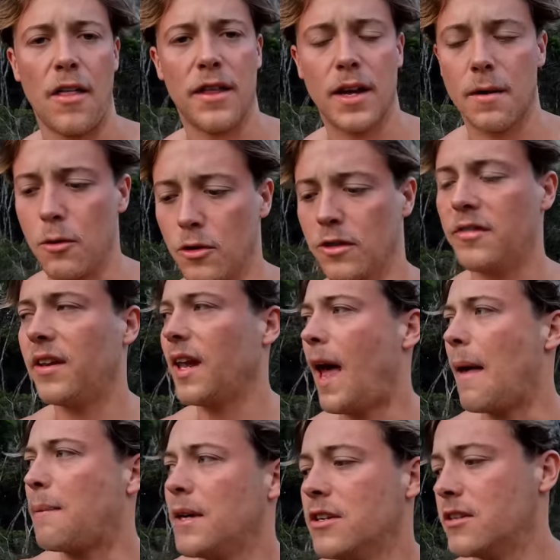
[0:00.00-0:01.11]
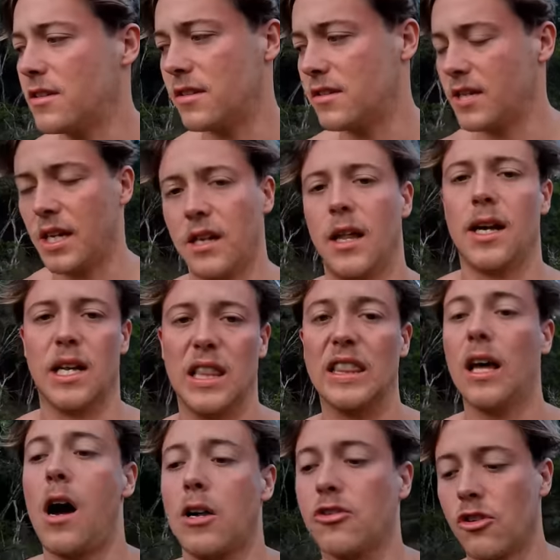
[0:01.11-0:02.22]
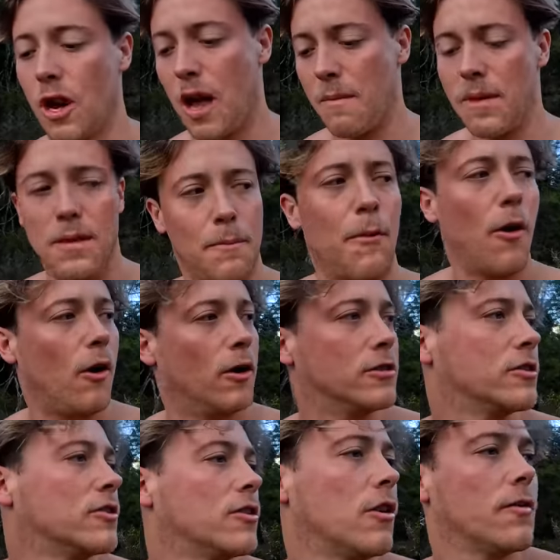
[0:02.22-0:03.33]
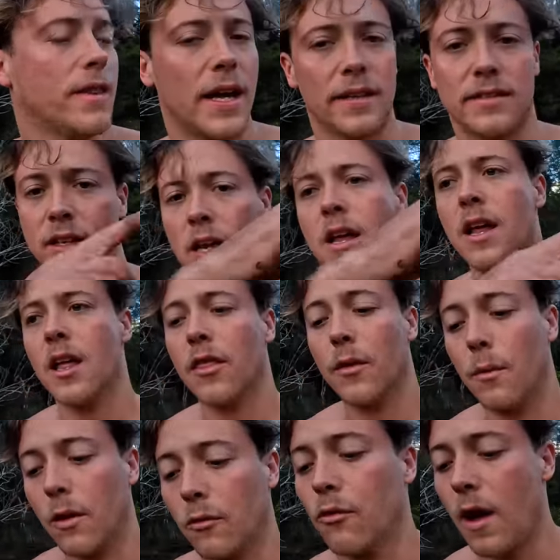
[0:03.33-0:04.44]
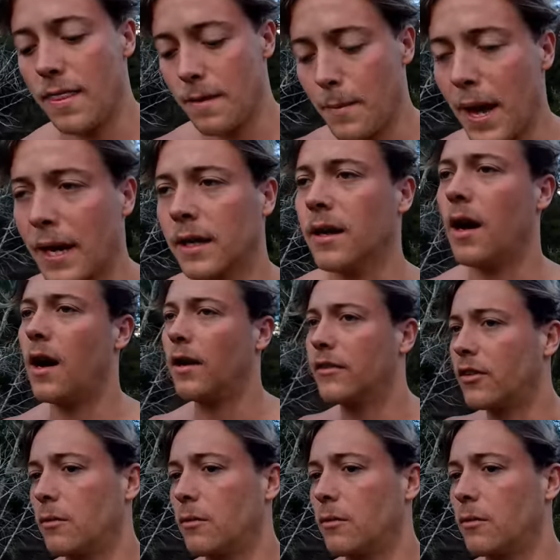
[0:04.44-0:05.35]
I think I'm honestly happy just to see like a large crab in the pot, just knowing that's the one right in the backyard.